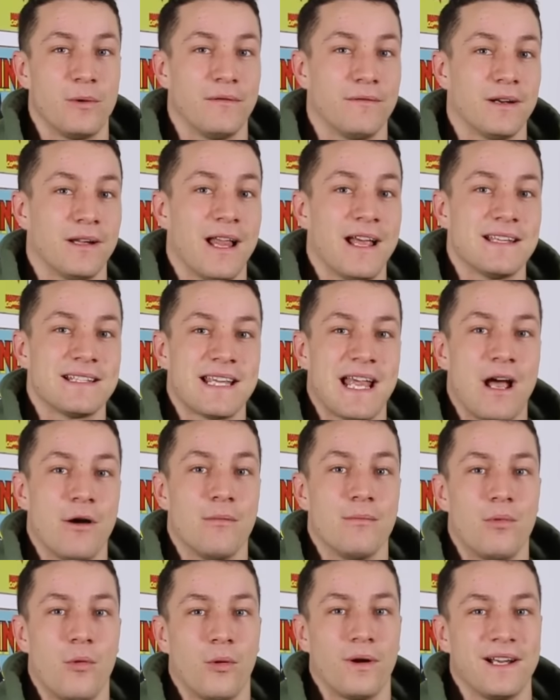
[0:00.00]
We realize how
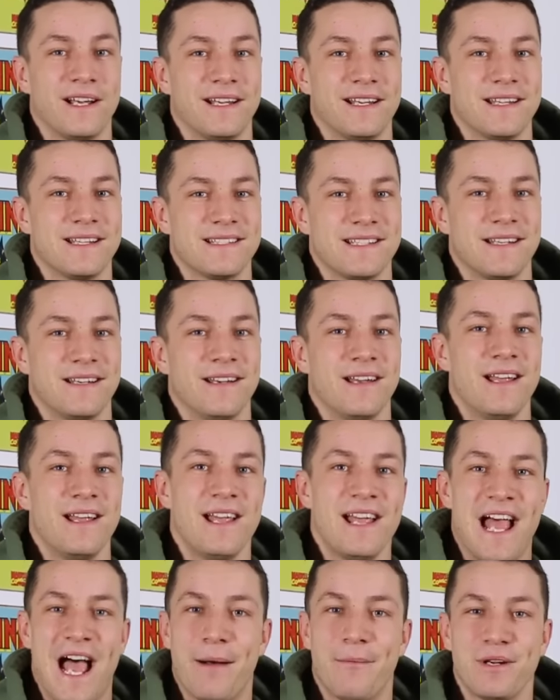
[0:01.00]
important it is and
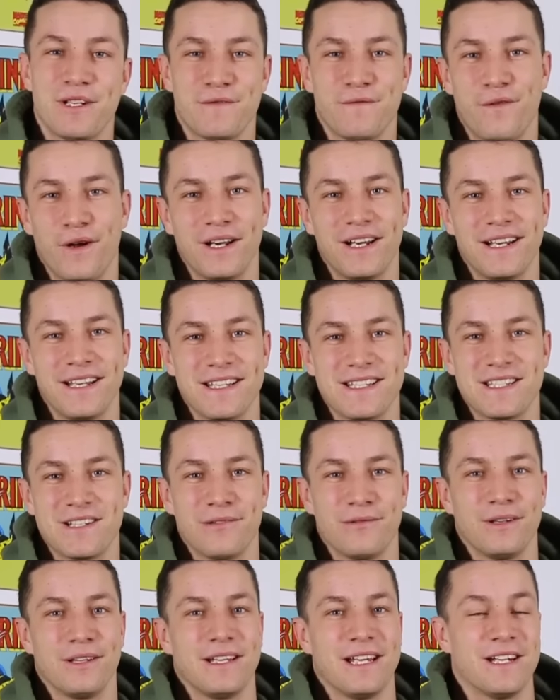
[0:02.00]
how much fun it is
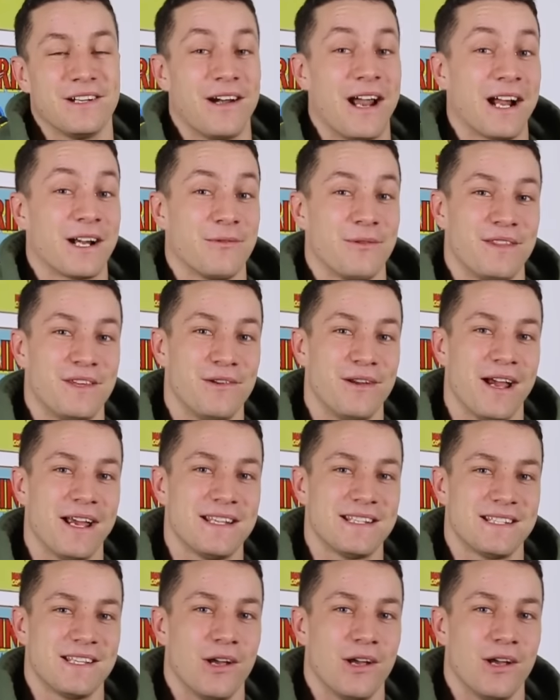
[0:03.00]
to really interact with you guys.